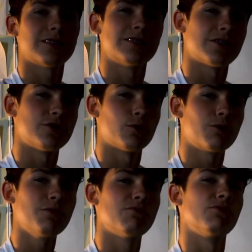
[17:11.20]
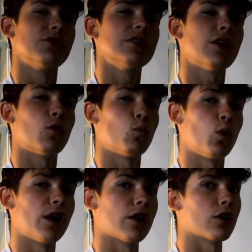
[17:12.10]
is that you want to be really
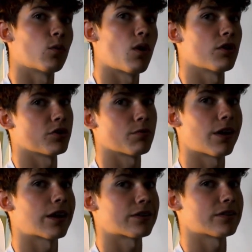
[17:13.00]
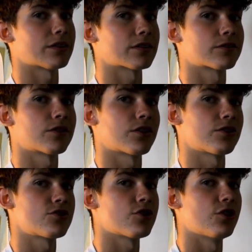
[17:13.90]
aware while you're practicing so
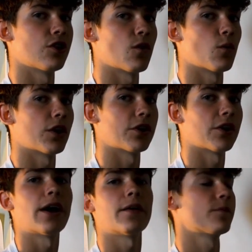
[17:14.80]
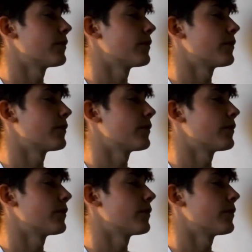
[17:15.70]
that you can know where you're at.